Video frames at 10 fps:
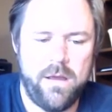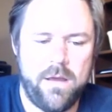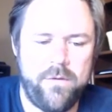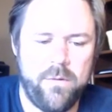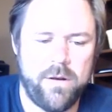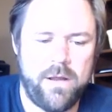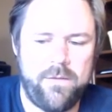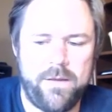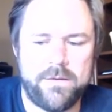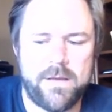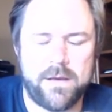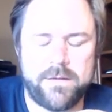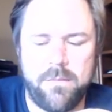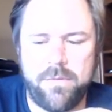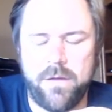if you were to eat the exact
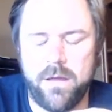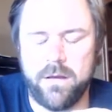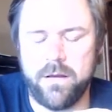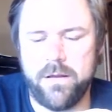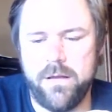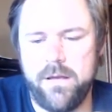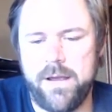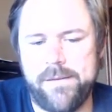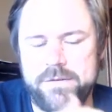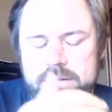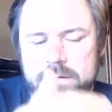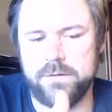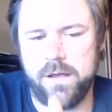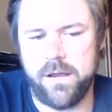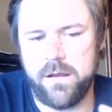same thing every single
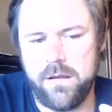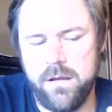day,